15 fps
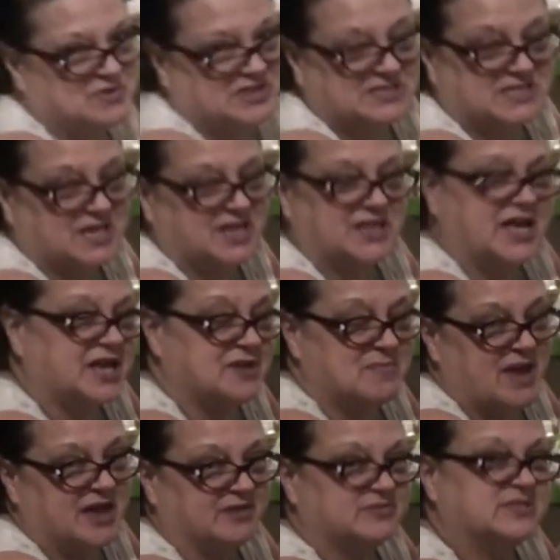bit of something that you
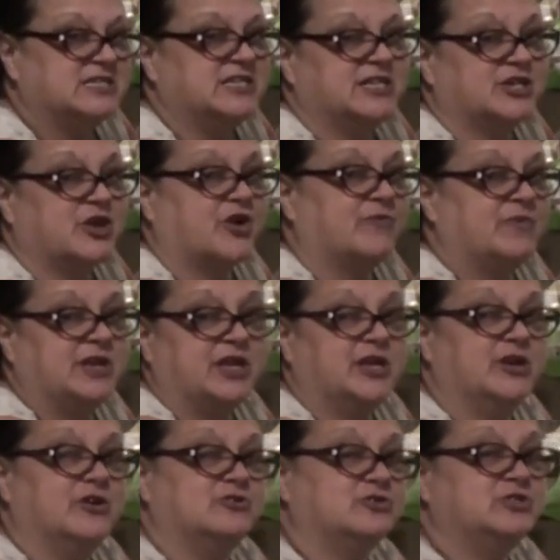may have seen in our
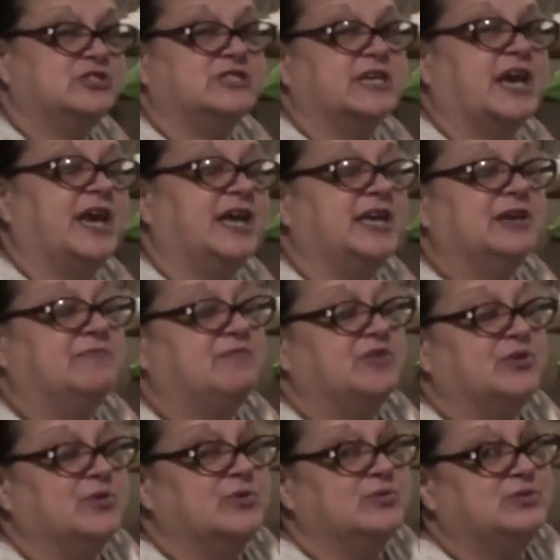video today. If
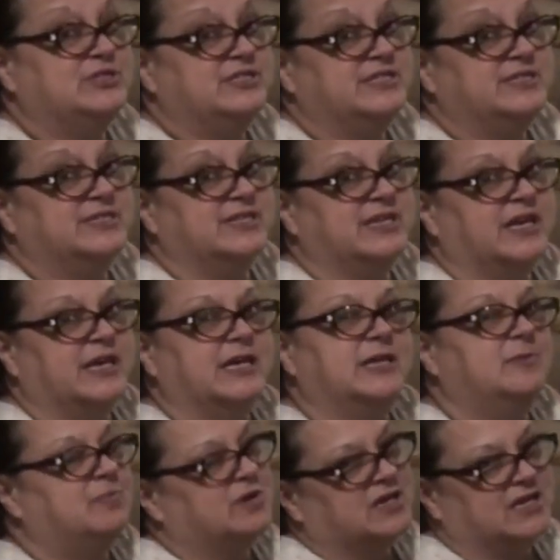you
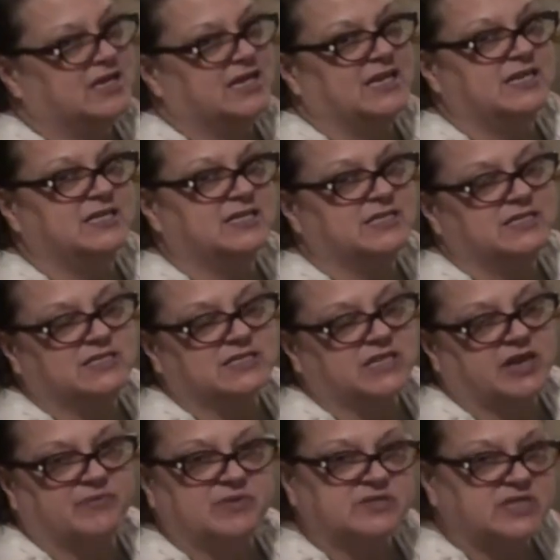did, please
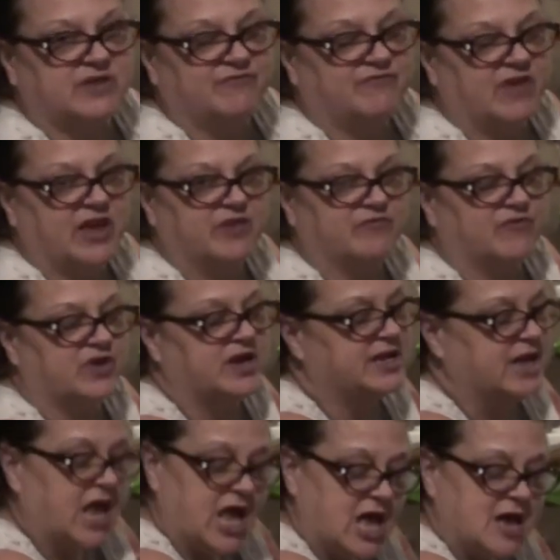give us a favorite.
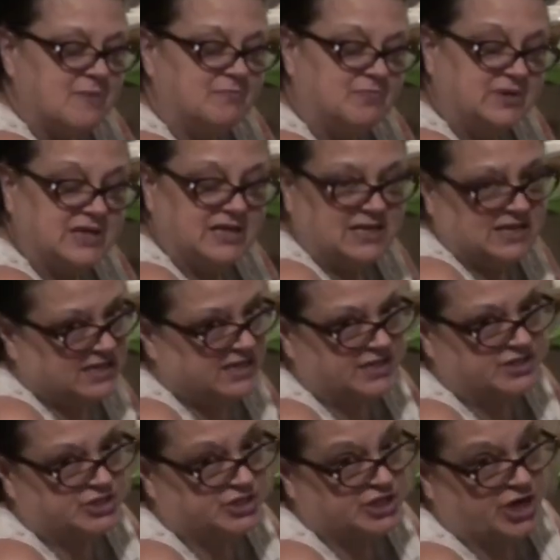
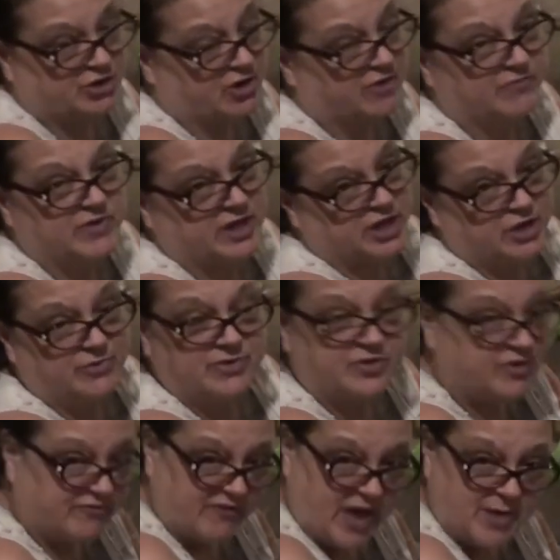Please share our video with
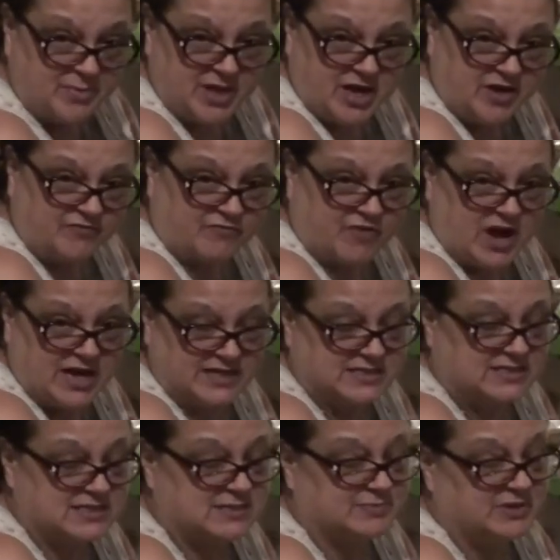your family and friends.